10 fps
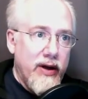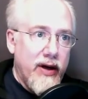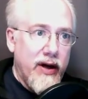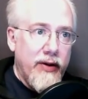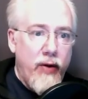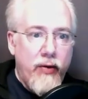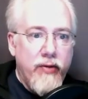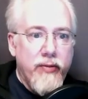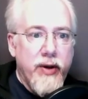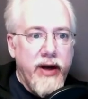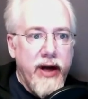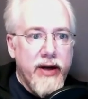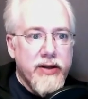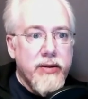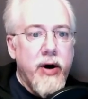the way we've
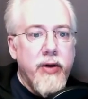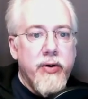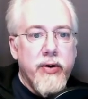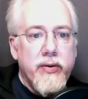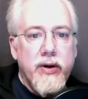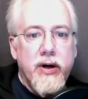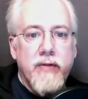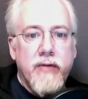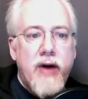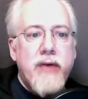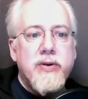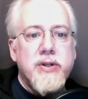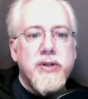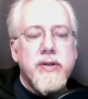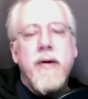mitigated some other
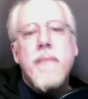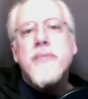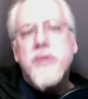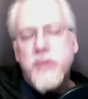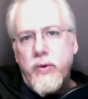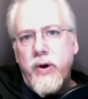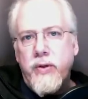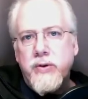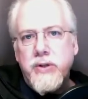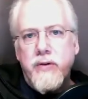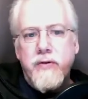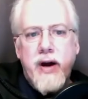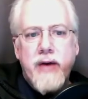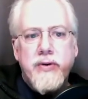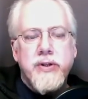viruses. So what are those other
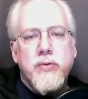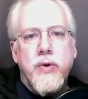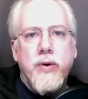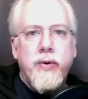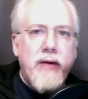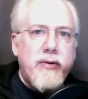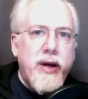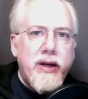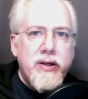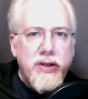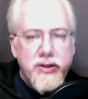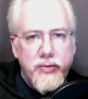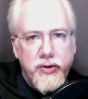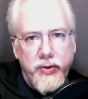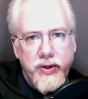viruses? Well, we have to make a distinction
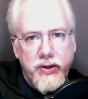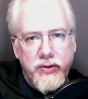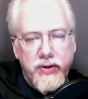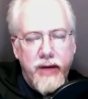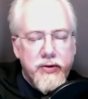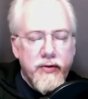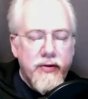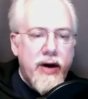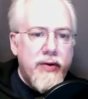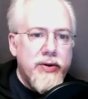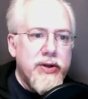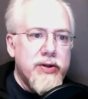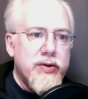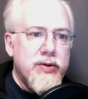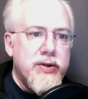between two types of
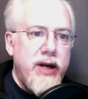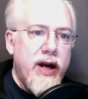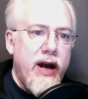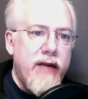viruses. There's DNA